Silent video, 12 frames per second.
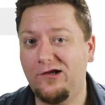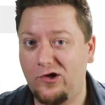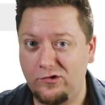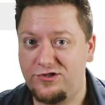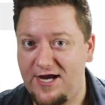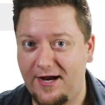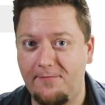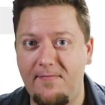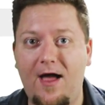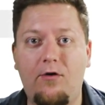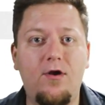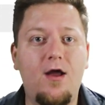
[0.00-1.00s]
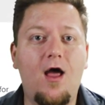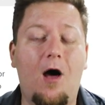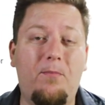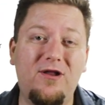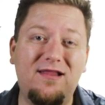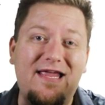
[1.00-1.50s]
go check them out. I'll
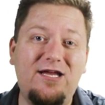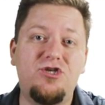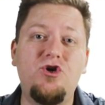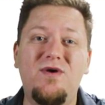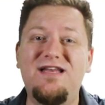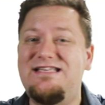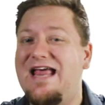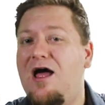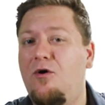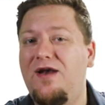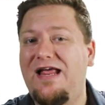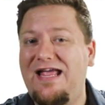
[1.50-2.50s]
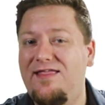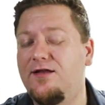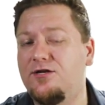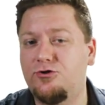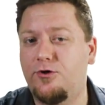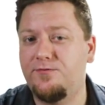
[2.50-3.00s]
put a link to it down in the
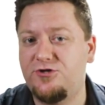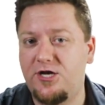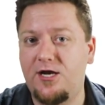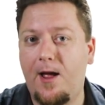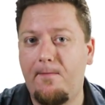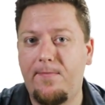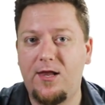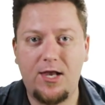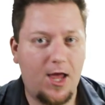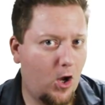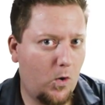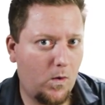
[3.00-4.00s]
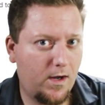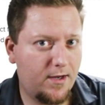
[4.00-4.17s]
description below.